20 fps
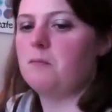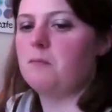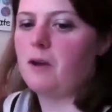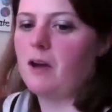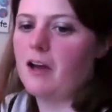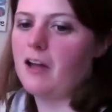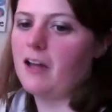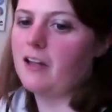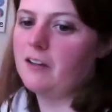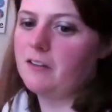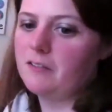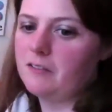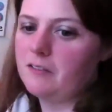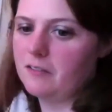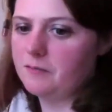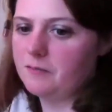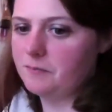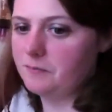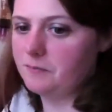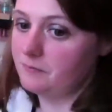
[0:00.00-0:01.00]
by
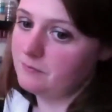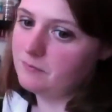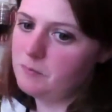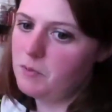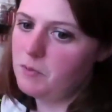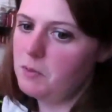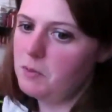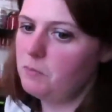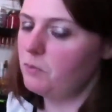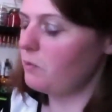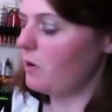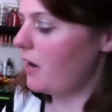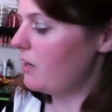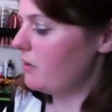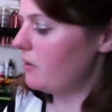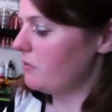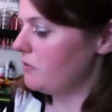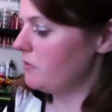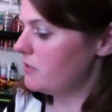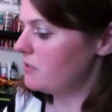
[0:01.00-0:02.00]
people write
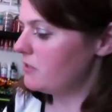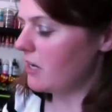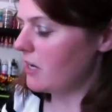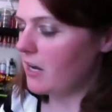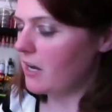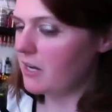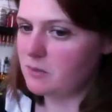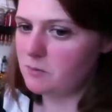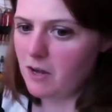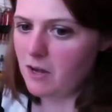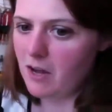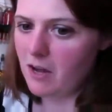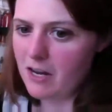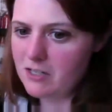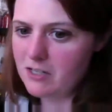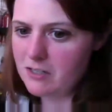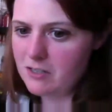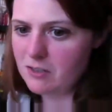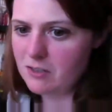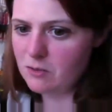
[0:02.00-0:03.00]
on the sides, but I
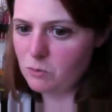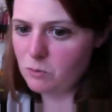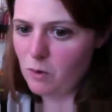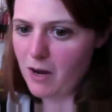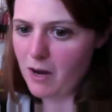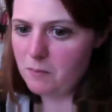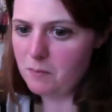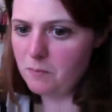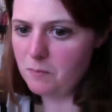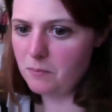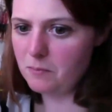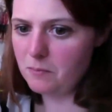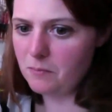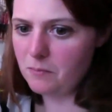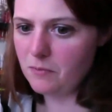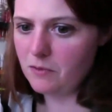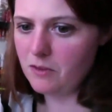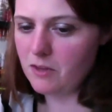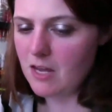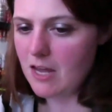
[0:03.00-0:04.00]
just swipe
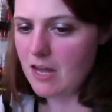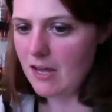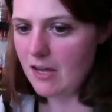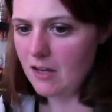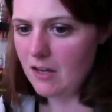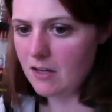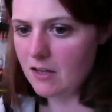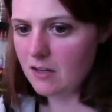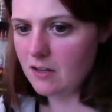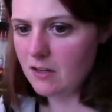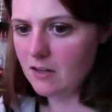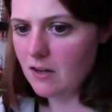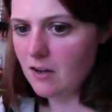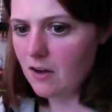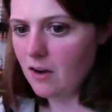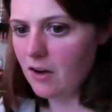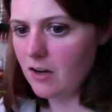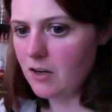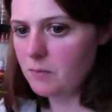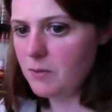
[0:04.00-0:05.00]
the ink on a